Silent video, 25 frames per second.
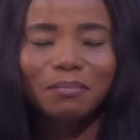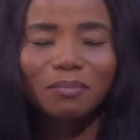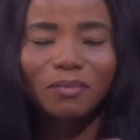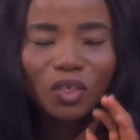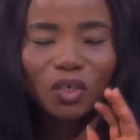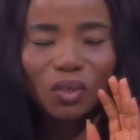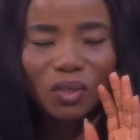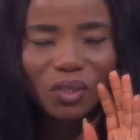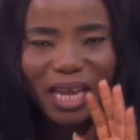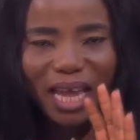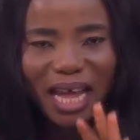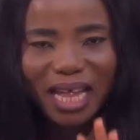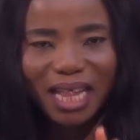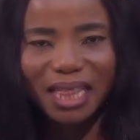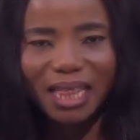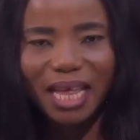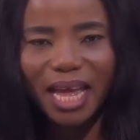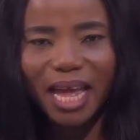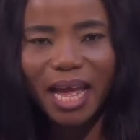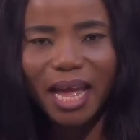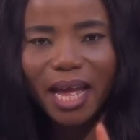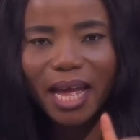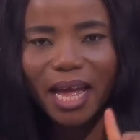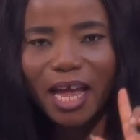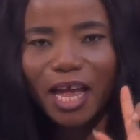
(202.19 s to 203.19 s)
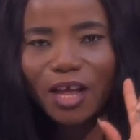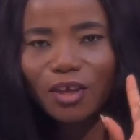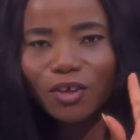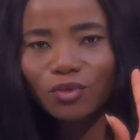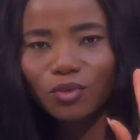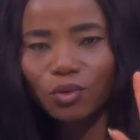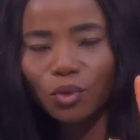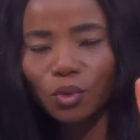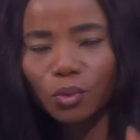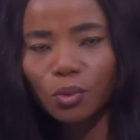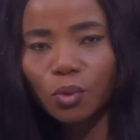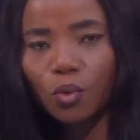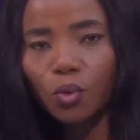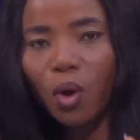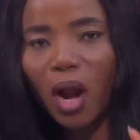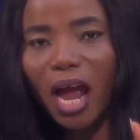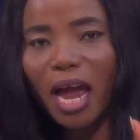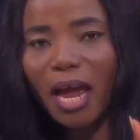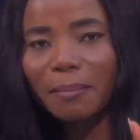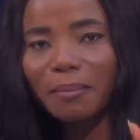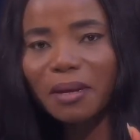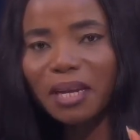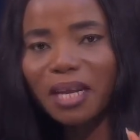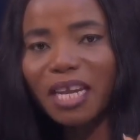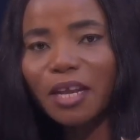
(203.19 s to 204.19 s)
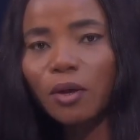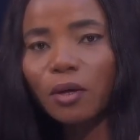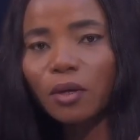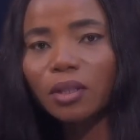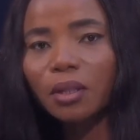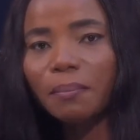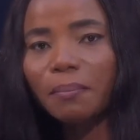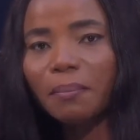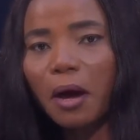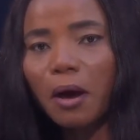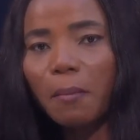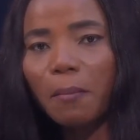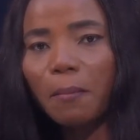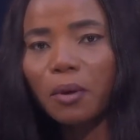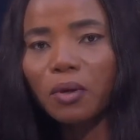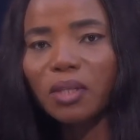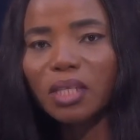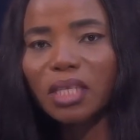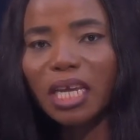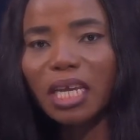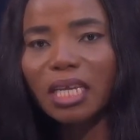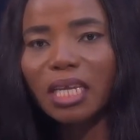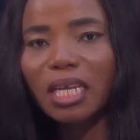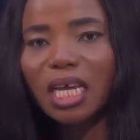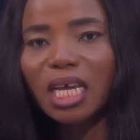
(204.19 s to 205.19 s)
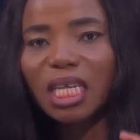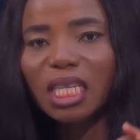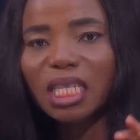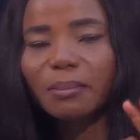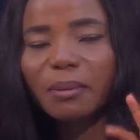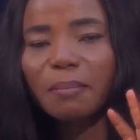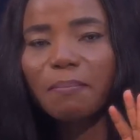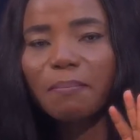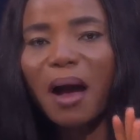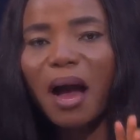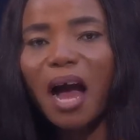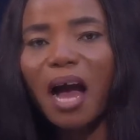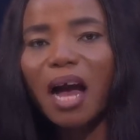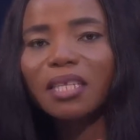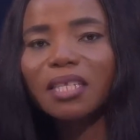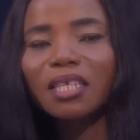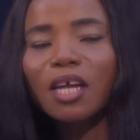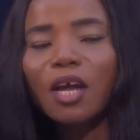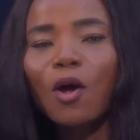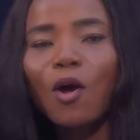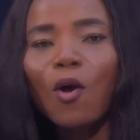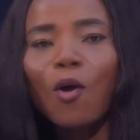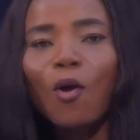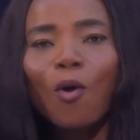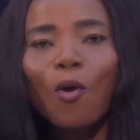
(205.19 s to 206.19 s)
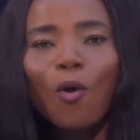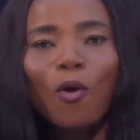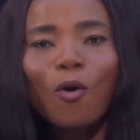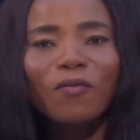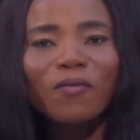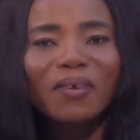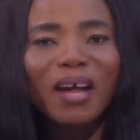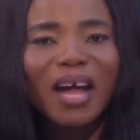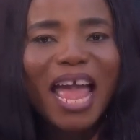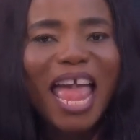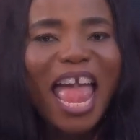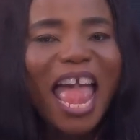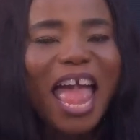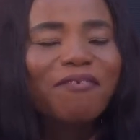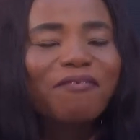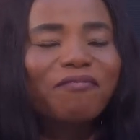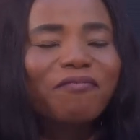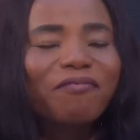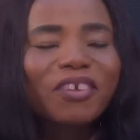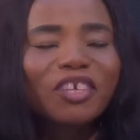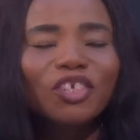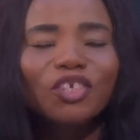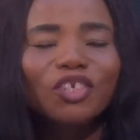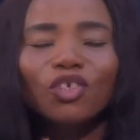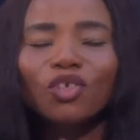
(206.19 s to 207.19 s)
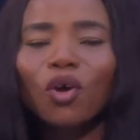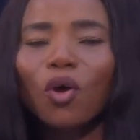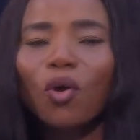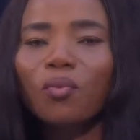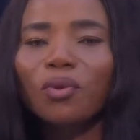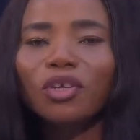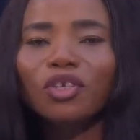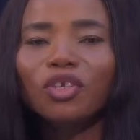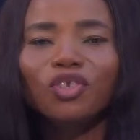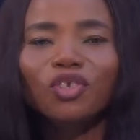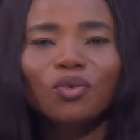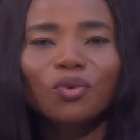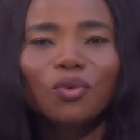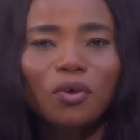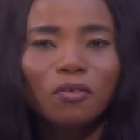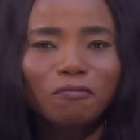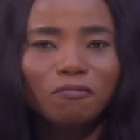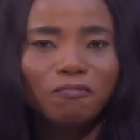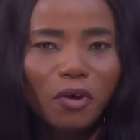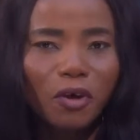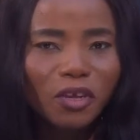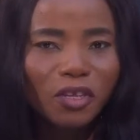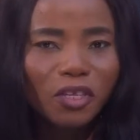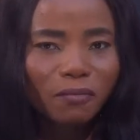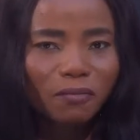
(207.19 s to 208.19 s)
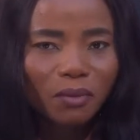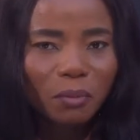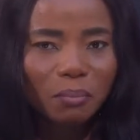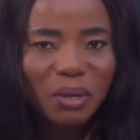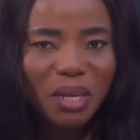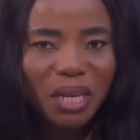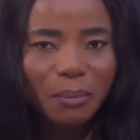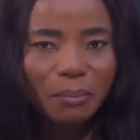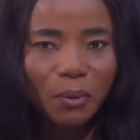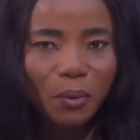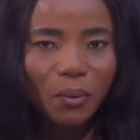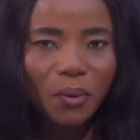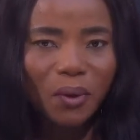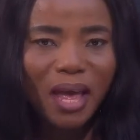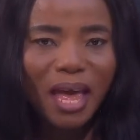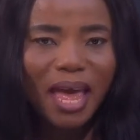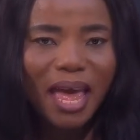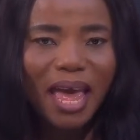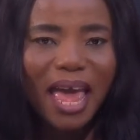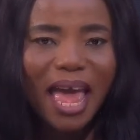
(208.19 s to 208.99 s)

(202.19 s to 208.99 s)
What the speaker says: Just get there, subscribe, click on the bell button to be part of every show we do on Voice of the People.